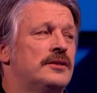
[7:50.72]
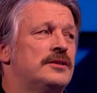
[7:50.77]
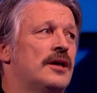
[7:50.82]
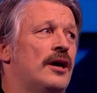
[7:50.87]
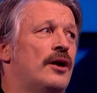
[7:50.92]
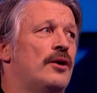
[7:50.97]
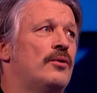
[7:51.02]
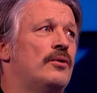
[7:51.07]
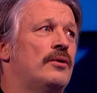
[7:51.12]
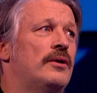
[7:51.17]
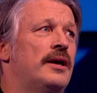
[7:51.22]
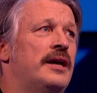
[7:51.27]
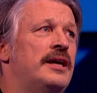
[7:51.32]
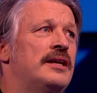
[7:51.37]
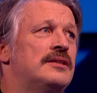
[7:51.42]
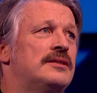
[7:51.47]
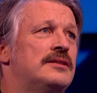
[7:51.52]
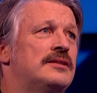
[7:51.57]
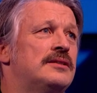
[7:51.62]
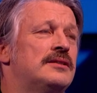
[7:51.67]
So
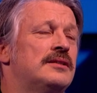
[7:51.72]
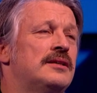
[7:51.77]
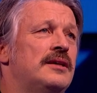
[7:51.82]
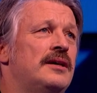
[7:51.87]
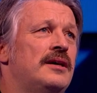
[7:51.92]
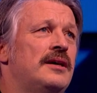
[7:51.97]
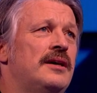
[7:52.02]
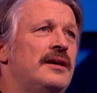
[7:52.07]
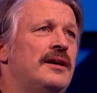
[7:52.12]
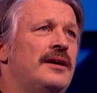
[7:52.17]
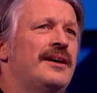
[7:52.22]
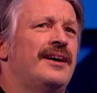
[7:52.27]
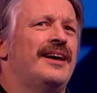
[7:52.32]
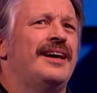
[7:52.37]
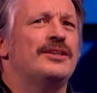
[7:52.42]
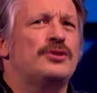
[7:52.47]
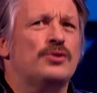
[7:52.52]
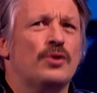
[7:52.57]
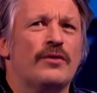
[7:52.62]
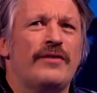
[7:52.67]
it's...
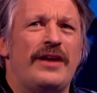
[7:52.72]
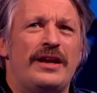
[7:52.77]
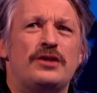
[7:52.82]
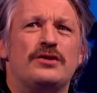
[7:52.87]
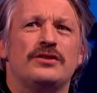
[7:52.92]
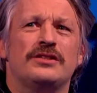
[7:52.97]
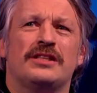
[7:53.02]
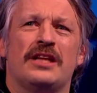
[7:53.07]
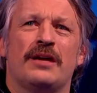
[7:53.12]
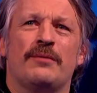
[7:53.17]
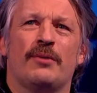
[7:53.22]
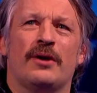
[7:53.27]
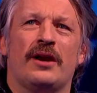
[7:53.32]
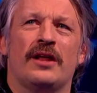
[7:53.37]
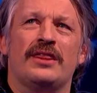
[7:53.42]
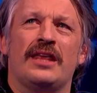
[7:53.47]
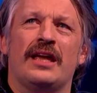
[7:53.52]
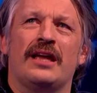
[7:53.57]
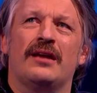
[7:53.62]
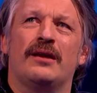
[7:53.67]
It's sort of interesting, but
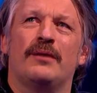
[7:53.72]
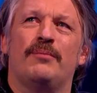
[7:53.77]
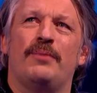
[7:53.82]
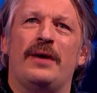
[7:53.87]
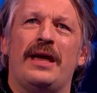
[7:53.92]
I think